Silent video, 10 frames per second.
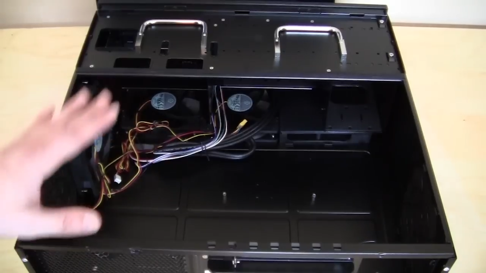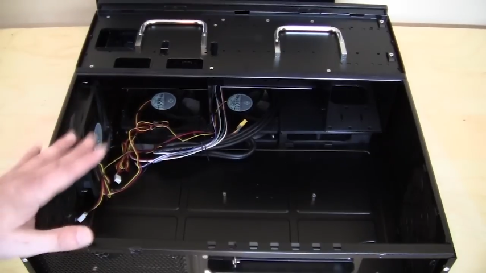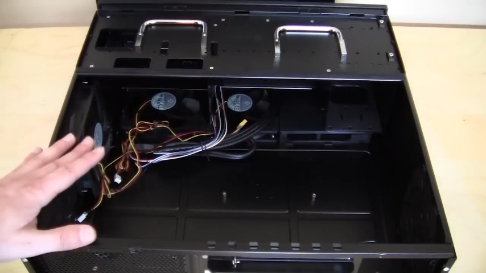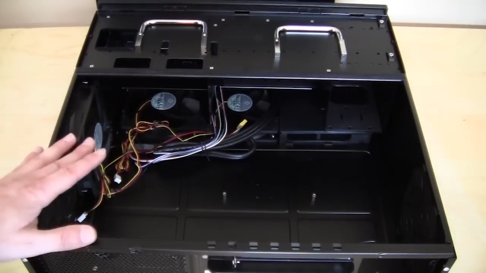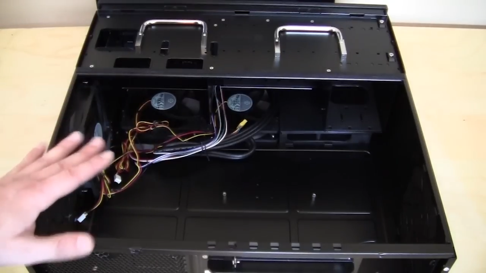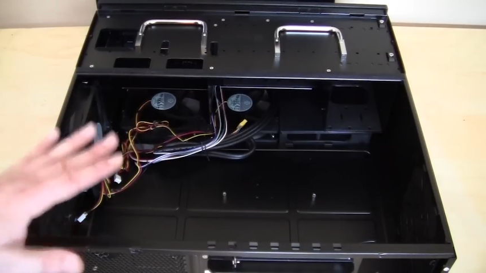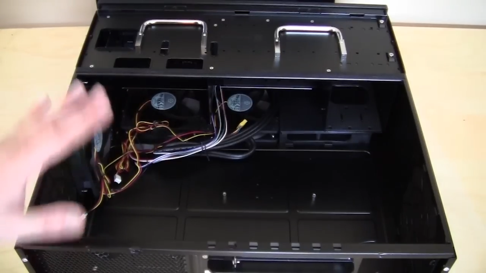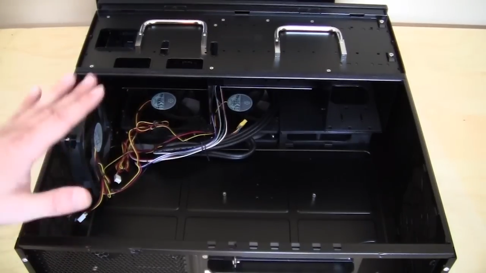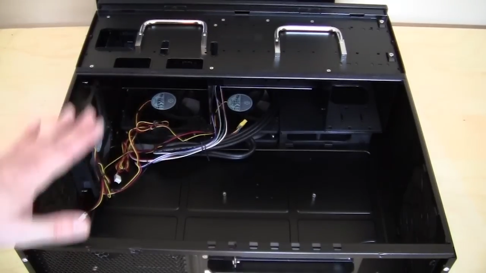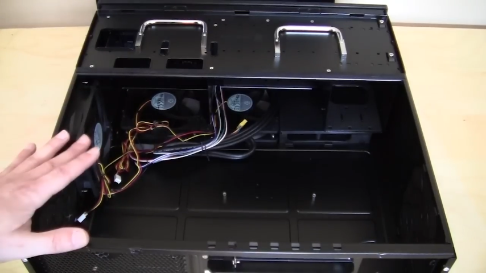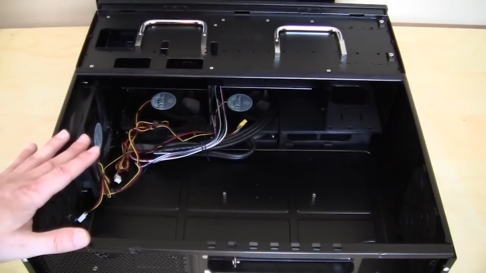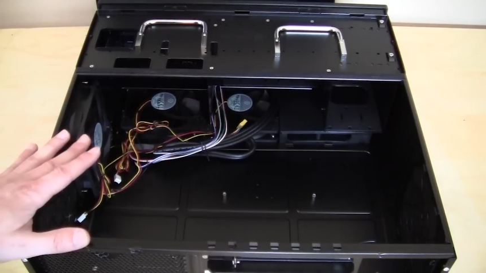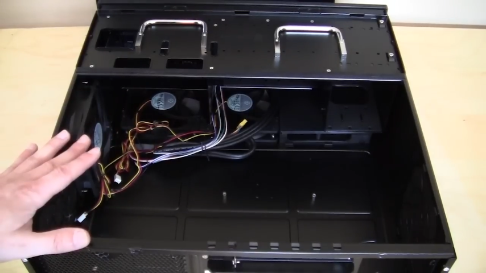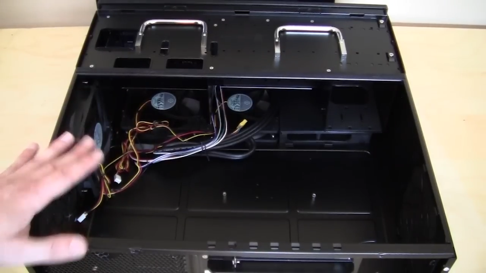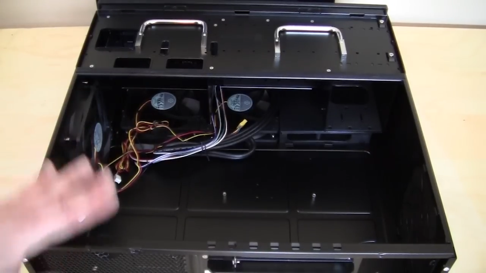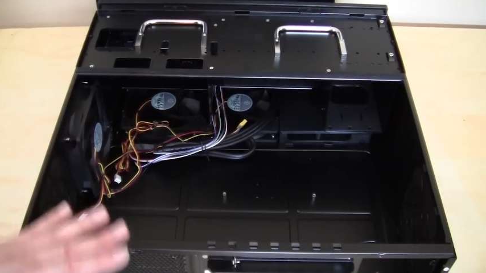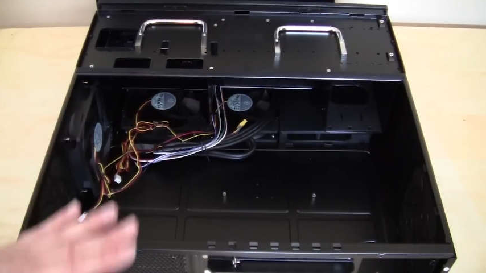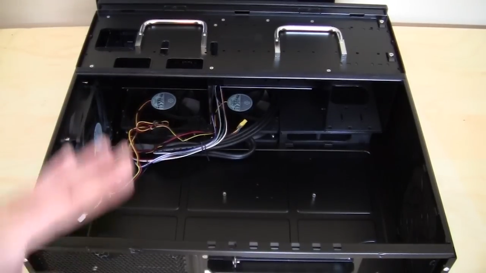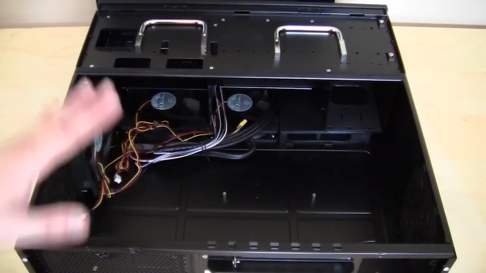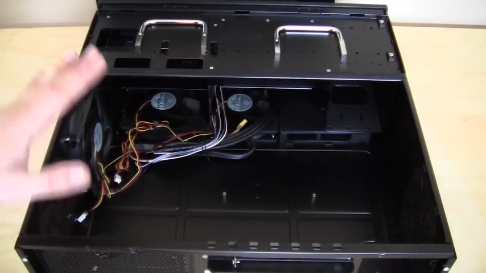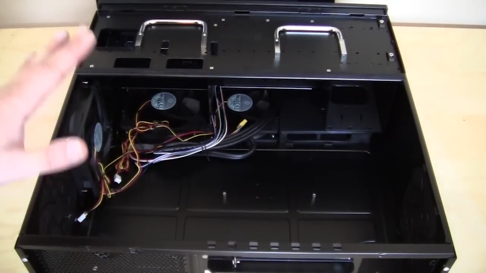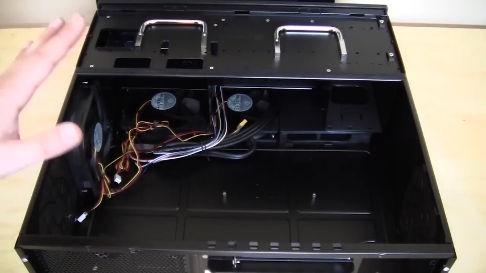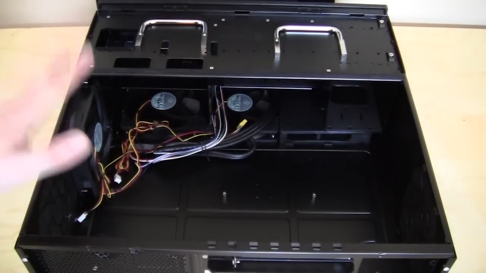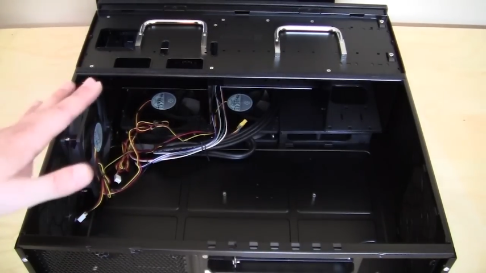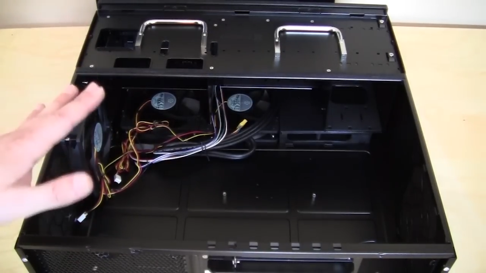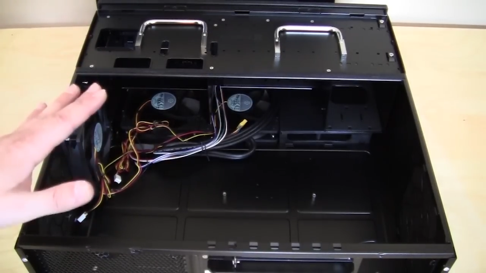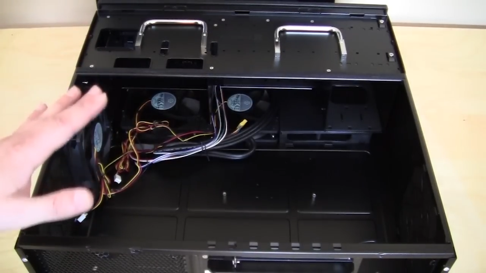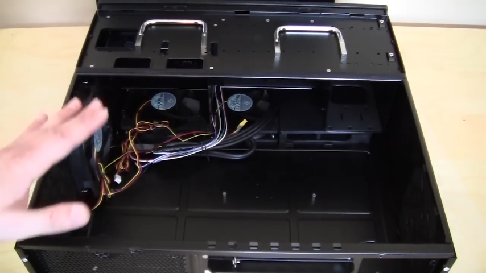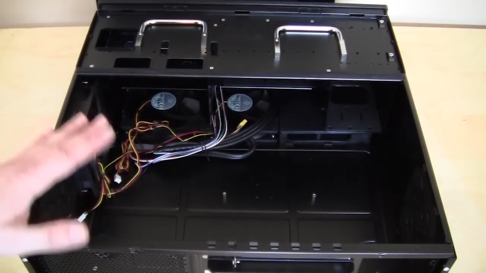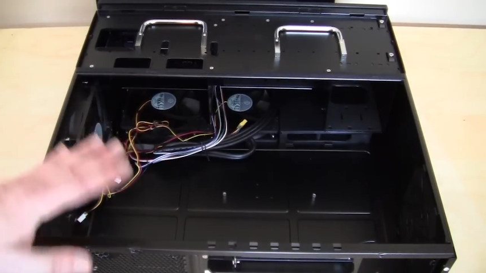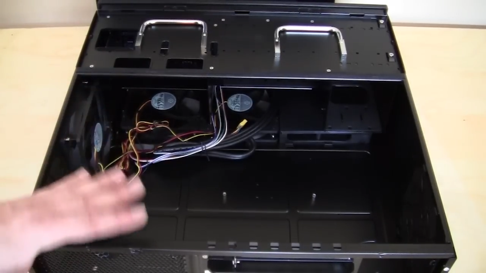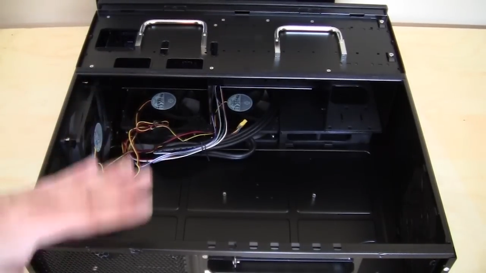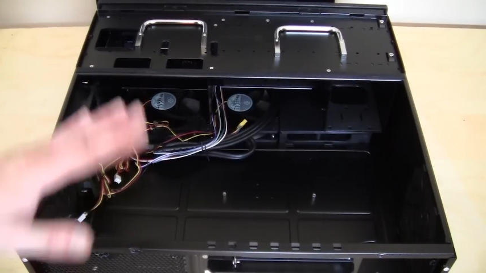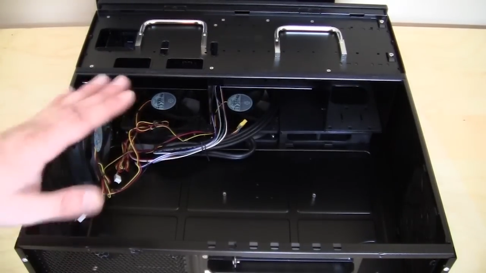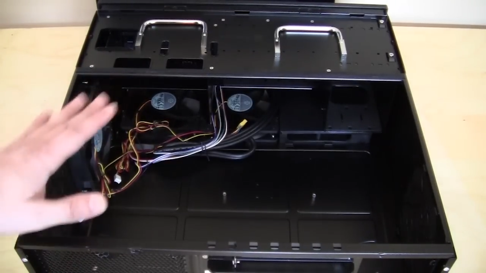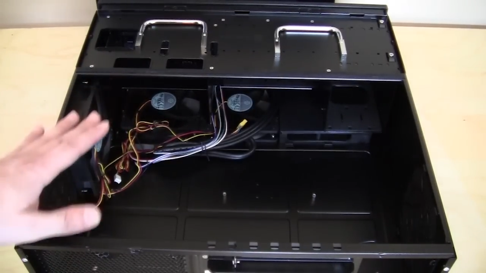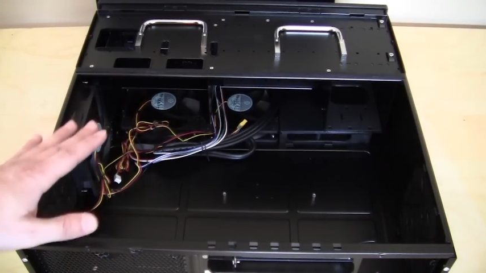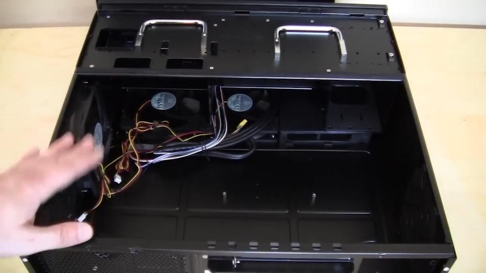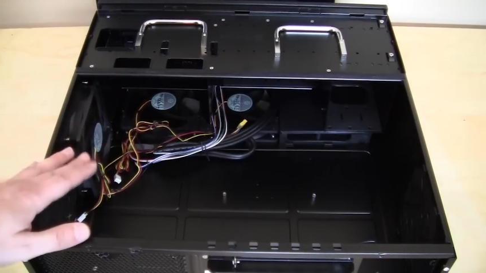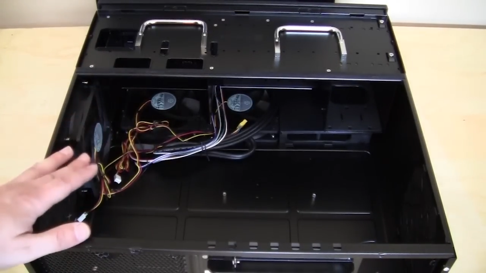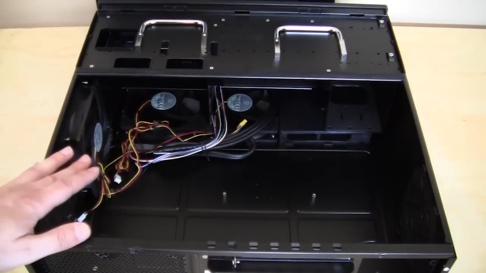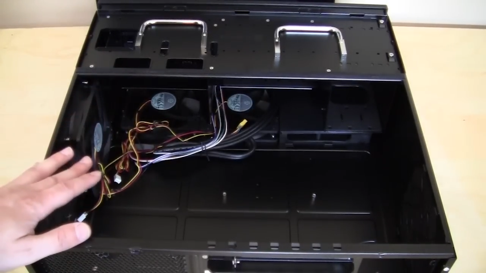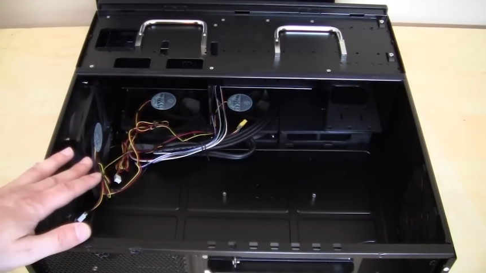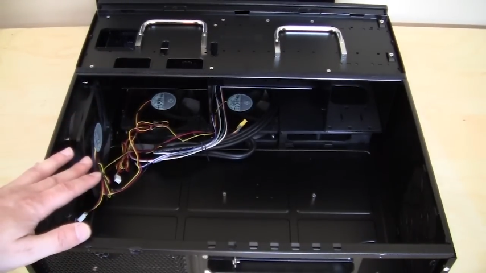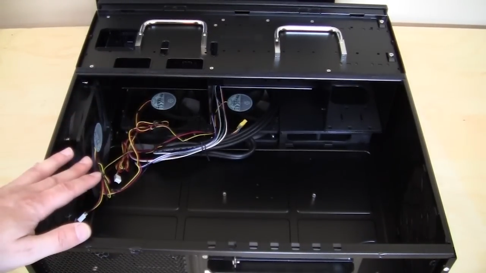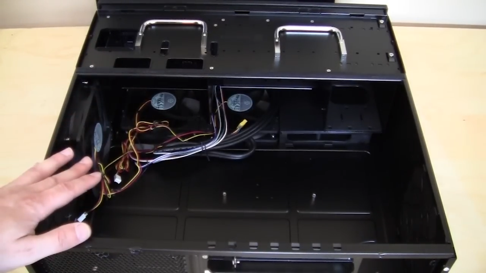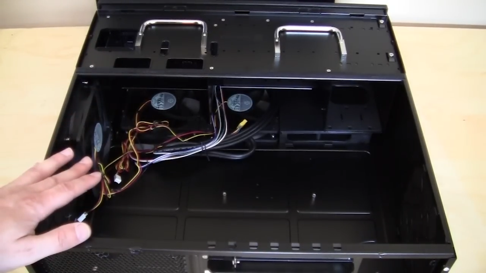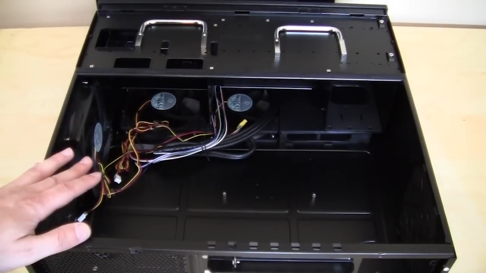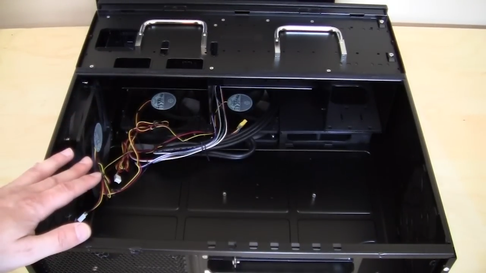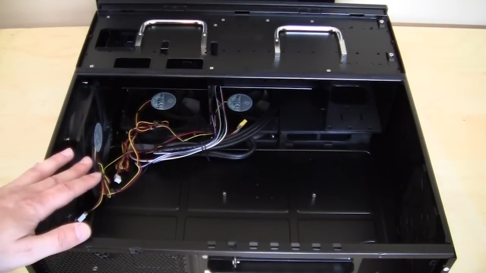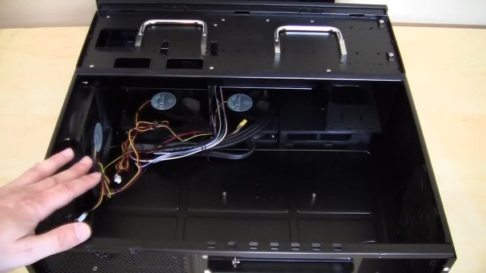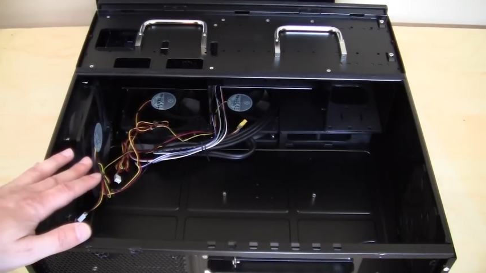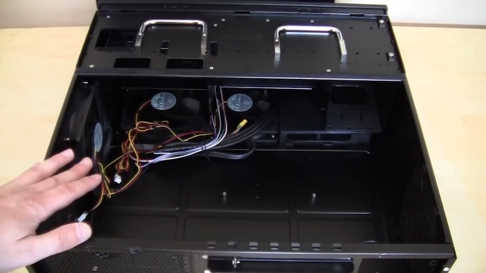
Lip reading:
No face is visible, so there are no lips to read.